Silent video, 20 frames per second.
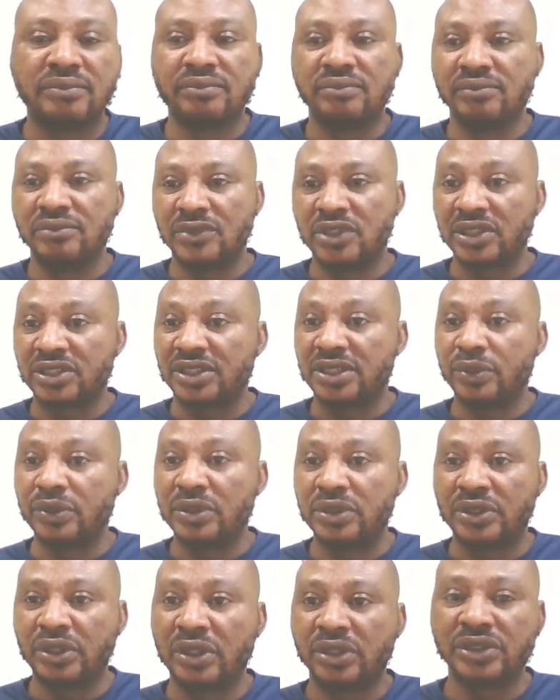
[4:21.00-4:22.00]
just stay
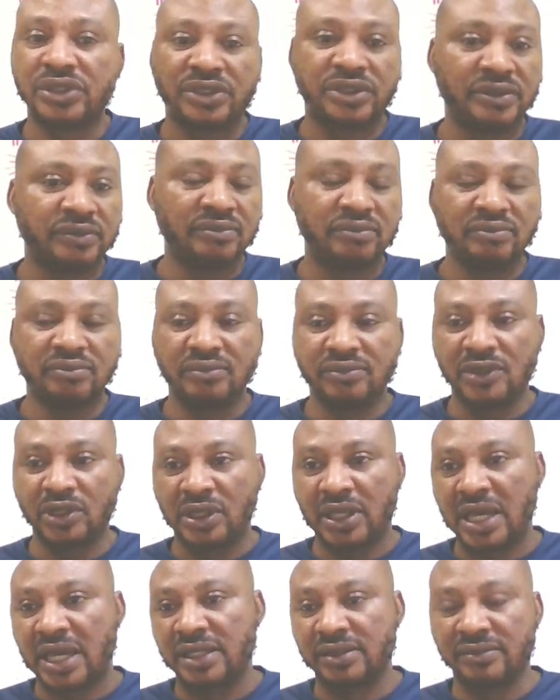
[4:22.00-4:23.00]
with us. You
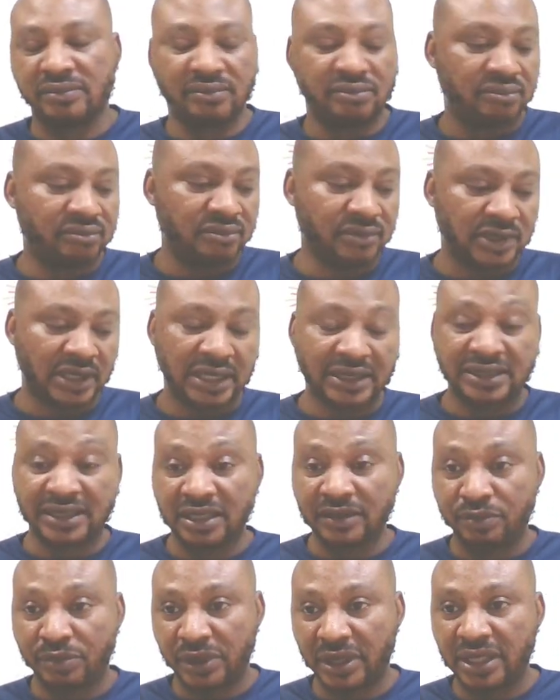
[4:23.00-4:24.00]
can
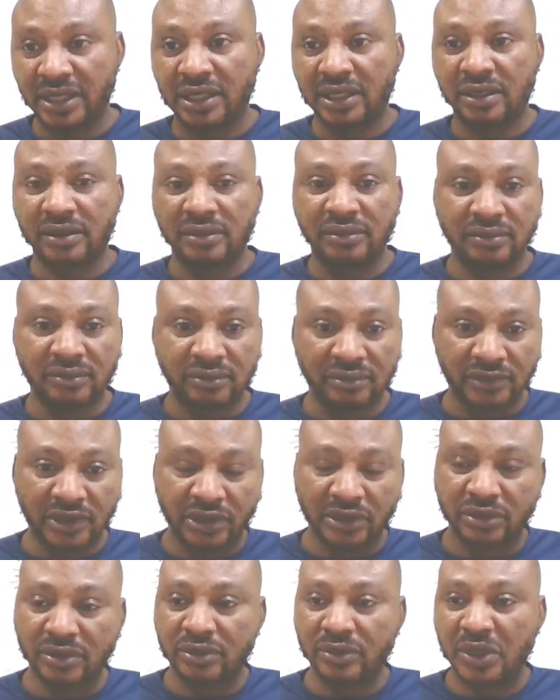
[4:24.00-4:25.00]
take break.
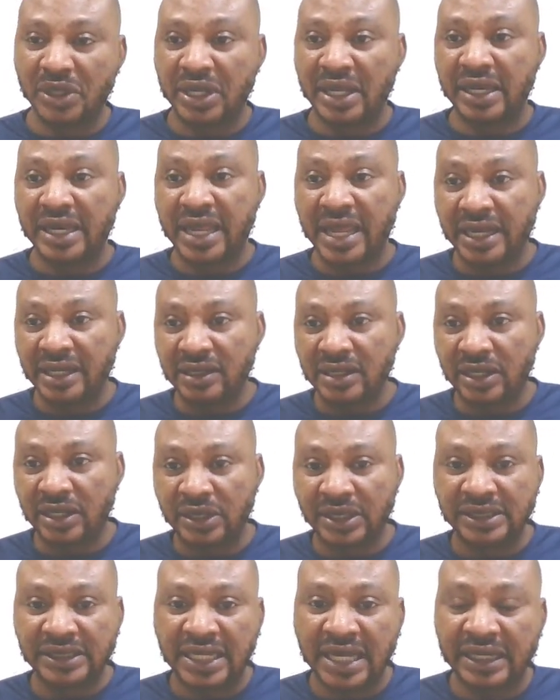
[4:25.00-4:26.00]
When you're learning and
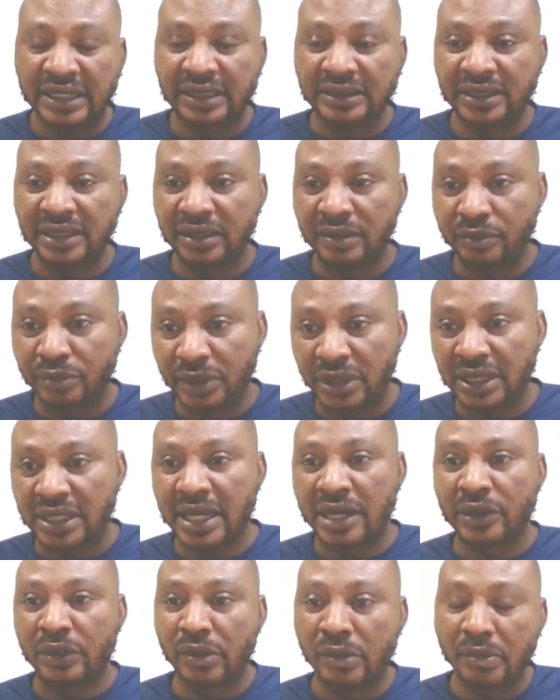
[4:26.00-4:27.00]
you're tired, you can take a break
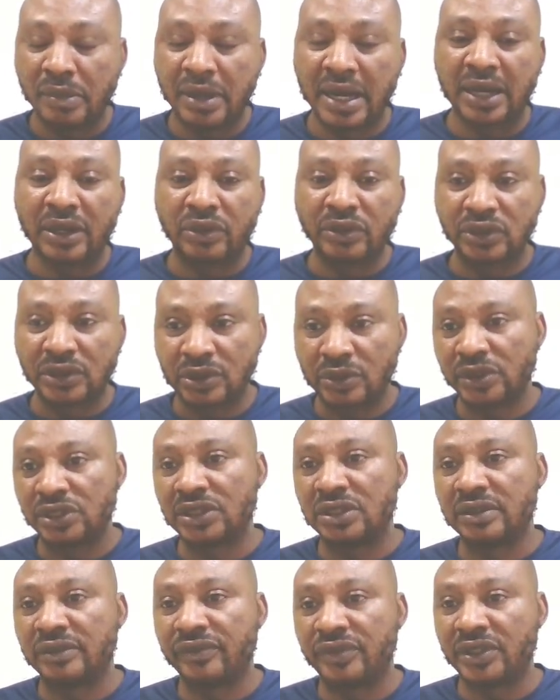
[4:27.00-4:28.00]
and come back, continue
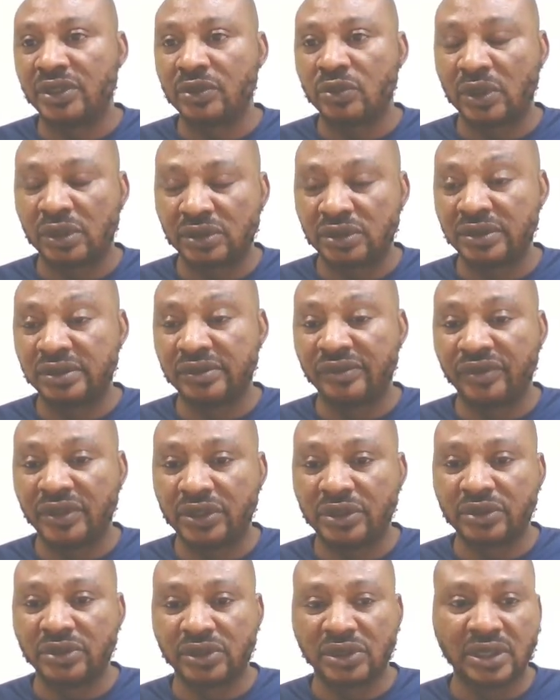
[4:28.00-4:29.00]
watching the
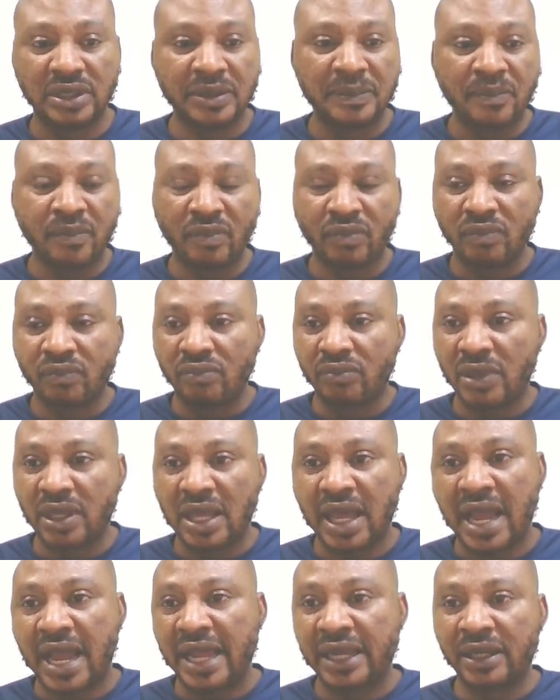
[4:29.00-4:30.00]
videos.
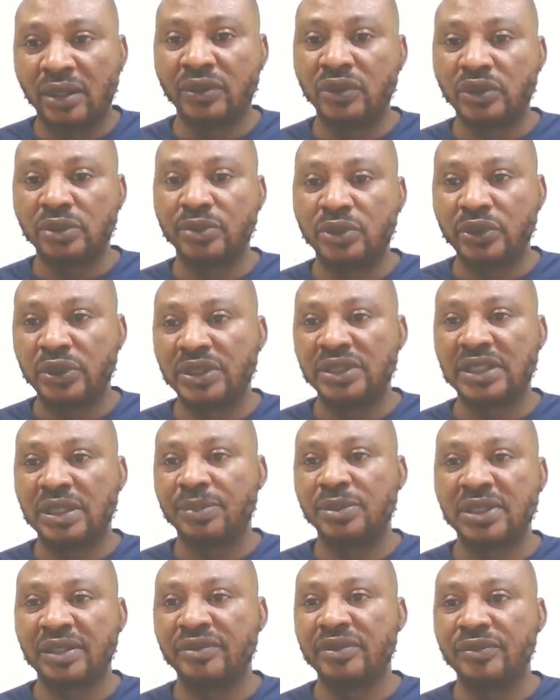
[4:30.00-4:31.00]
But I don't want to be doing
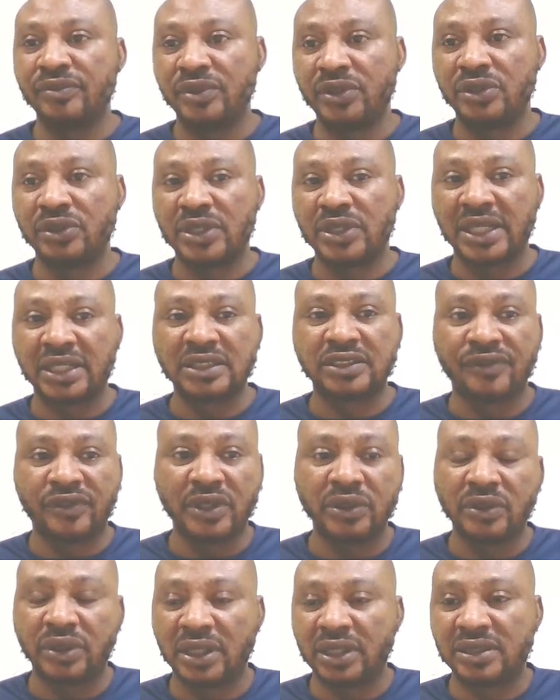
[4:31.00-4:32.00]
separate videos. I just
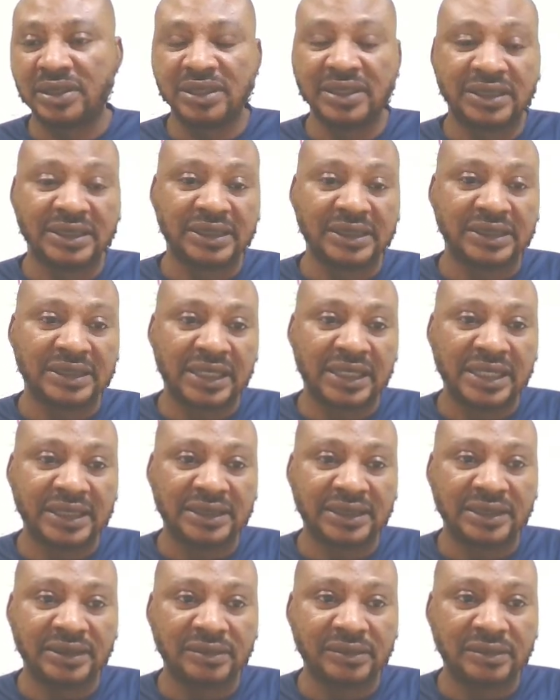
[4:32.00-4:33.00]
felt, okay, this is
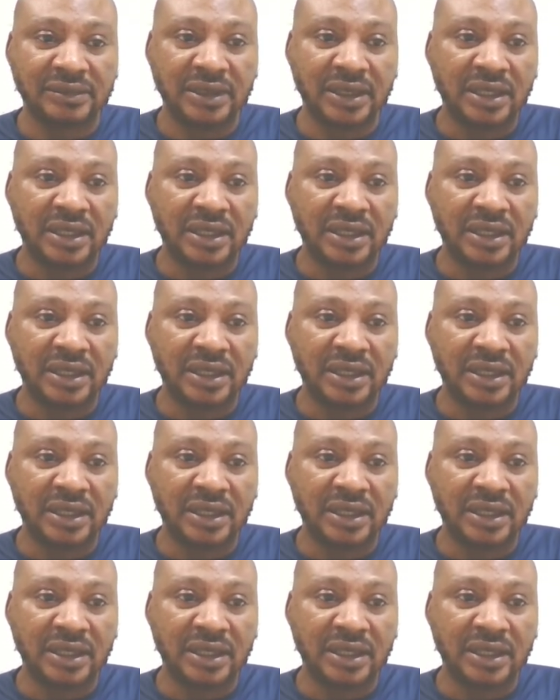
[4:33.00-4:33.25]
lesson